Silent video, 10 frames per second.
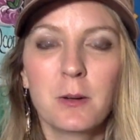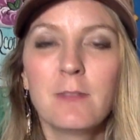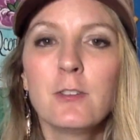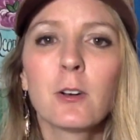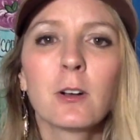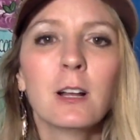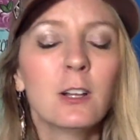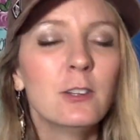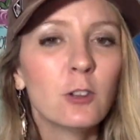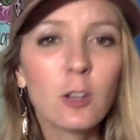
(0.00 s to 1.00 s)
If you're
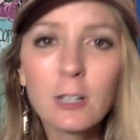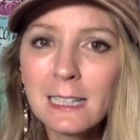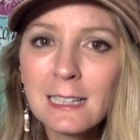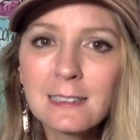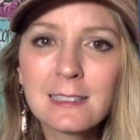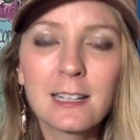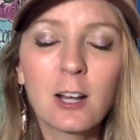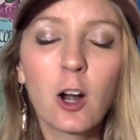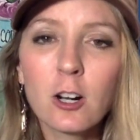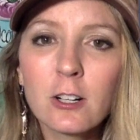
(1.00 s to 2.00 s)
looking to
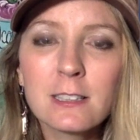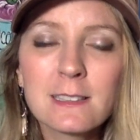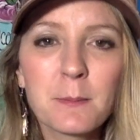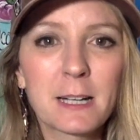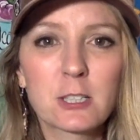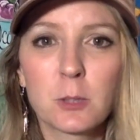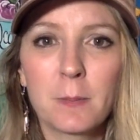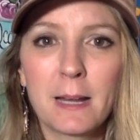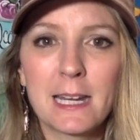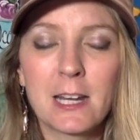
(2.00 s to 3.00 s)
earn some extra
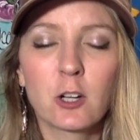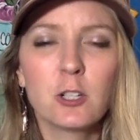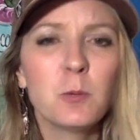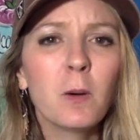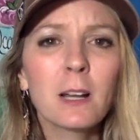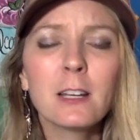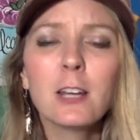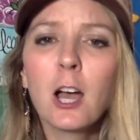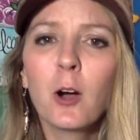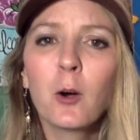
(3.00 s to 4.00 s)
money, or you want to
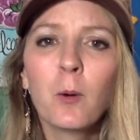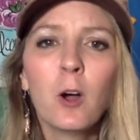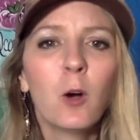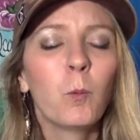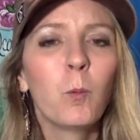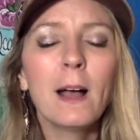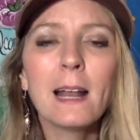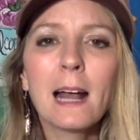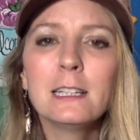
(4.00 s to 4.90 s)
know what,